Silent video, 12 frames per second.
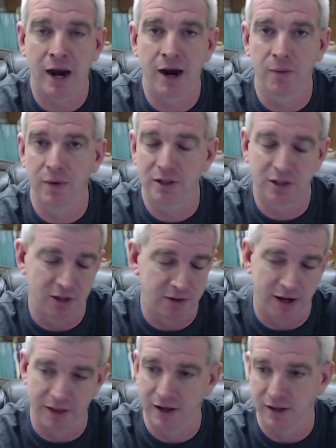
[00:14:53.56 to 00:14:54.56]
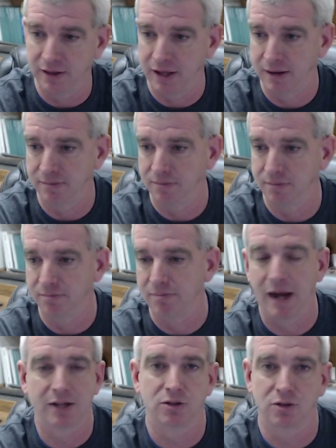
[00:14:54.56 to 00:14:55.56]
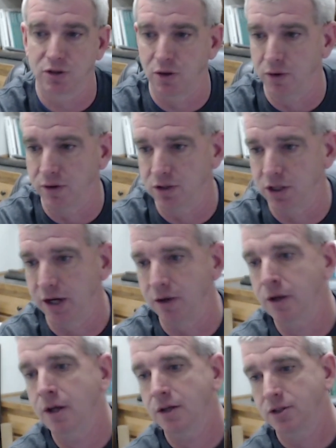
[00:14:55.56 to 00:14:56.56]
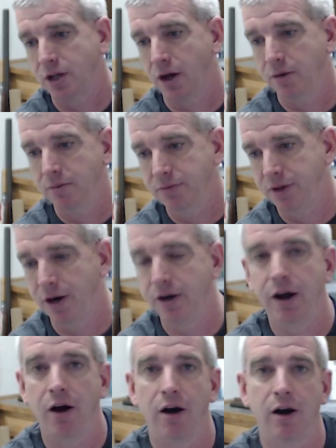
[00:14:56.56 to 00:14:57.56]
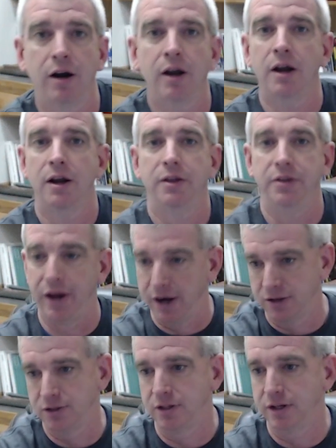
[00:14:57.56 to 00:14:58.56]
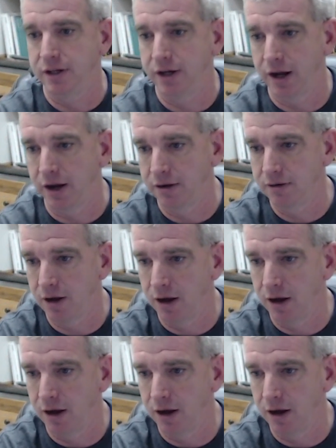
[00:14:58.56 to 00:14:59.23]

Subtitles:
went to, and then them bastards are going to jail. So there you are. There's the